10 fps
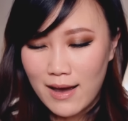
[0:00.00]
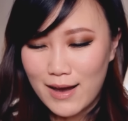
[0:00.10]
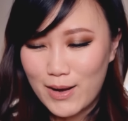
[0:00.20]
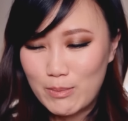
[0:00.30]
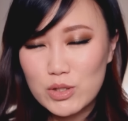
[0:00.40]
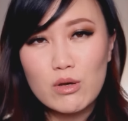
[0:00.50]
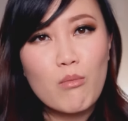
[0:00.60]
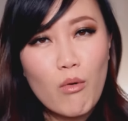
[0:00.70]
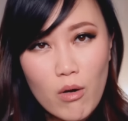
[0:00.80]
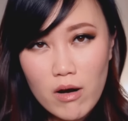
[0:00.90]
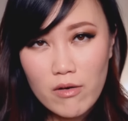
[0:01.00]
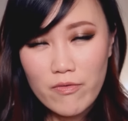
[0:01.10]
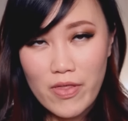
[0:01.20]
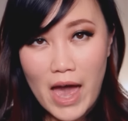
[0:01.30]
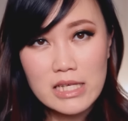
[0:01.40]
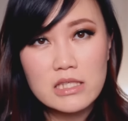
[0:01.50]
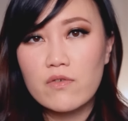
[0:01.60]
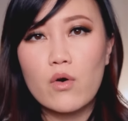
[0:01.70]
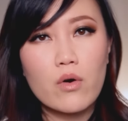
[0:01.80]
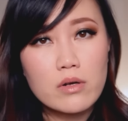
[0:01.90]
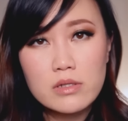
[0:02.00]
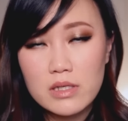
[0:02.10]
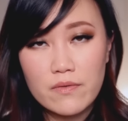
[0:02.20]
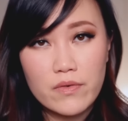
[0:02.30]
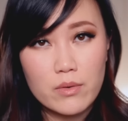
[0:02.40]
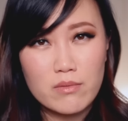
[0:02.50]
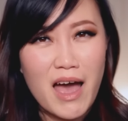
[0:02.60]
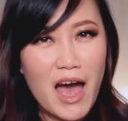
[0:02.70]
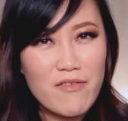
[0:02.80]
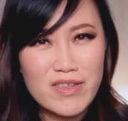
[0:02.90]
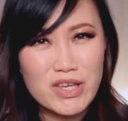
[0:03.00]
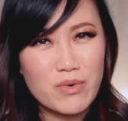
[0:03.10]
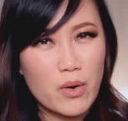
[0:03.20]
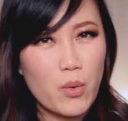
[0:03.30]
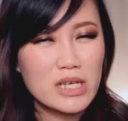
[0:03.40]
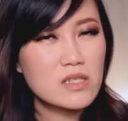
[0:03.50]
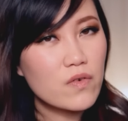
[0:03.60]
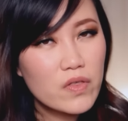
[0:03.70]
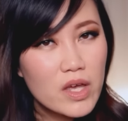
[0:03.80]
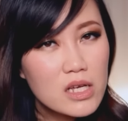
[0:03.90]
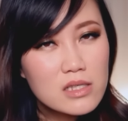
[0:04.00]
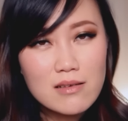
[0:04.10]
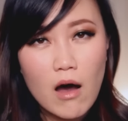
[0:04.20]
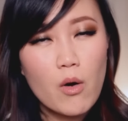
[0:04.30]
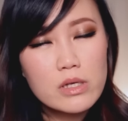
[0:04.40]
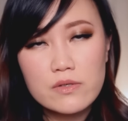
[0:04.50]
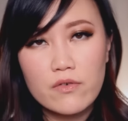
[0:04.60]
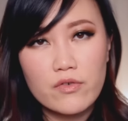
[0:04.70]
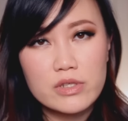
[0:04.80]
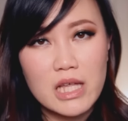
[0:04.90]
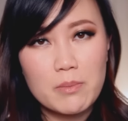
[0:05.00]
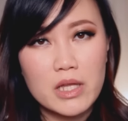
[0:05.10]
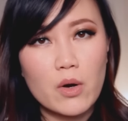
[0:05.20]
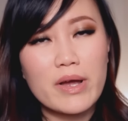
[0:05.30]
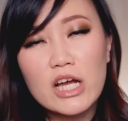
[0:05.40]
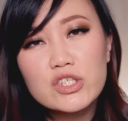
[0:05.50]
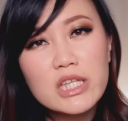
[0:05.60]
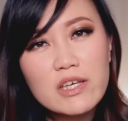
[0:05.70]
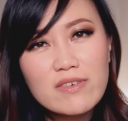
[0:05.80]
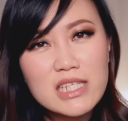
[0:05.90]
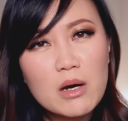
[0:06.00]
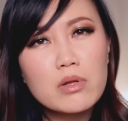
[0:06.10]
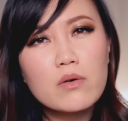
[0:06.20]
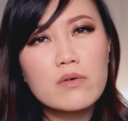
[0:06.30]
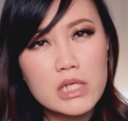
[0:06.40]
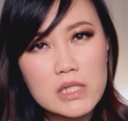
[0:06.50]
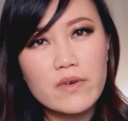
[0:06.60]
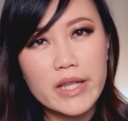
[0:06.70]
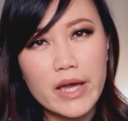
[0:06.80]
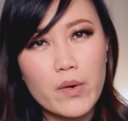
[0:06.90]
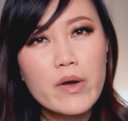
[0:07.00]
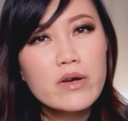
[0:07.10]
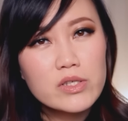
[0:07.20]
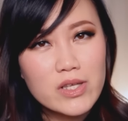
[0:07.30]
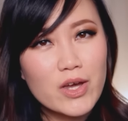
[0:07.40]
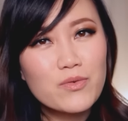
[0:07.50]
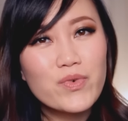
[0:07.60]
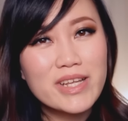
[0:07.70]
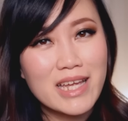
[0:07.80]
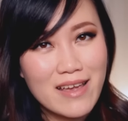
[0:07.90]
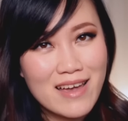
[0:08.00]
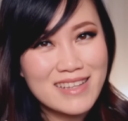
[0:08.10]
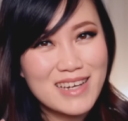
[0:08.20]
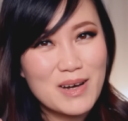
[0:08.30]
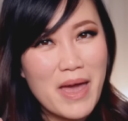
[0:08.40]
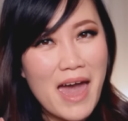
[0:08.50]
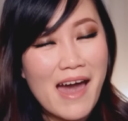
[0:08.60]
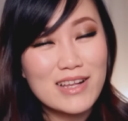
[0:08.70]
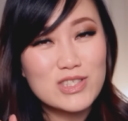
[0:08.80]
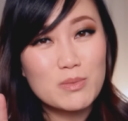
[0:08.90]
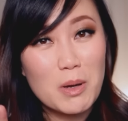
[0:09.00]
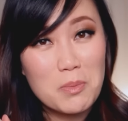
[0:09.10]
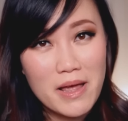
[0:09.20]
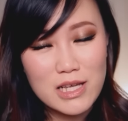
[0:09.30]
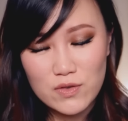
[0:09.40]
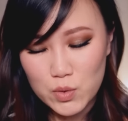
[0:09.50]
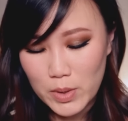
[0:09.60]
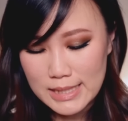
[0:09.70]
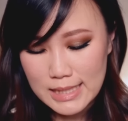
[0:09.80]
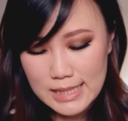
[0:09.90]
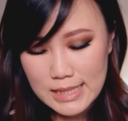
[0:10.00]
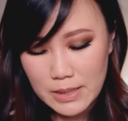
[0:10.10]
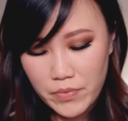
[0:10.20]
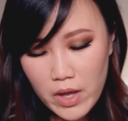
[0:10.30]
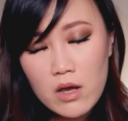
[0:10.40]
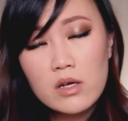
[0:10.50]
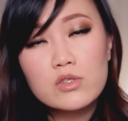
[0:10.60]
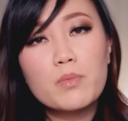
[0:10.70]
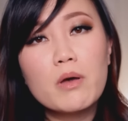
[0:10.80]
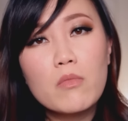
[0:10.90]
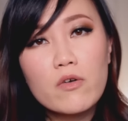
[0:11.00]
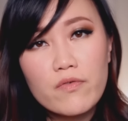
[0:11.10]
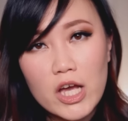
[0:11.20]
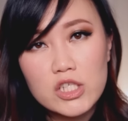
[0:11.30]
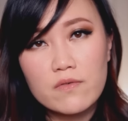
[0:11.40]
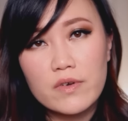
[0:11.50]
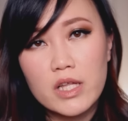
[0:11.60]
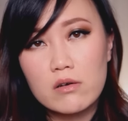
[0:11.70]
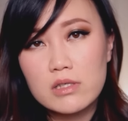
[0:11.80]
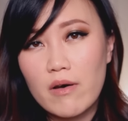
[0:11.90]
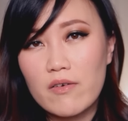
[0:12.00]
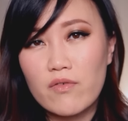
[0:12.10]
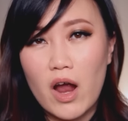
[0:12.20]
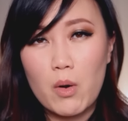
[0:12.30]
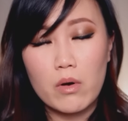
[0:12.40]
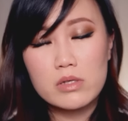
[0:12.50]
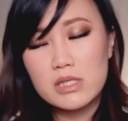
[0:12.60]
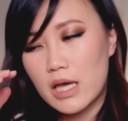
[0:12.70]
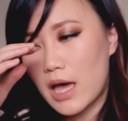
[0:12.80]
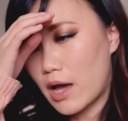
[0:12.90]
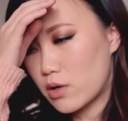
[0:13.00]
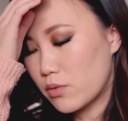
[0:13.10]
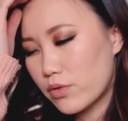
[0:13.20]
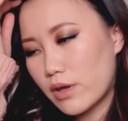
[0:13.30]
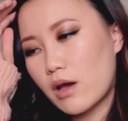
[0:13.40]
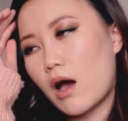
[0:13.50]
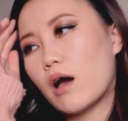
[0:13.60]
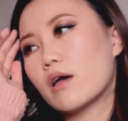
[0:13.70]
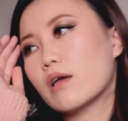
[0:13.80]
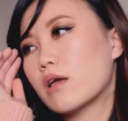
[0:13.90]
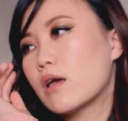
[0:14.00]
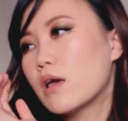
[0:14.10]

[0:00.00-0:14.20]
Um, so more of that and of course if you have any requests for things always feel free to let me know and actually leave it down below in this video so I can read it and um, add it to my plans for 2016. So a bit more fashion videos however I will say I don't think I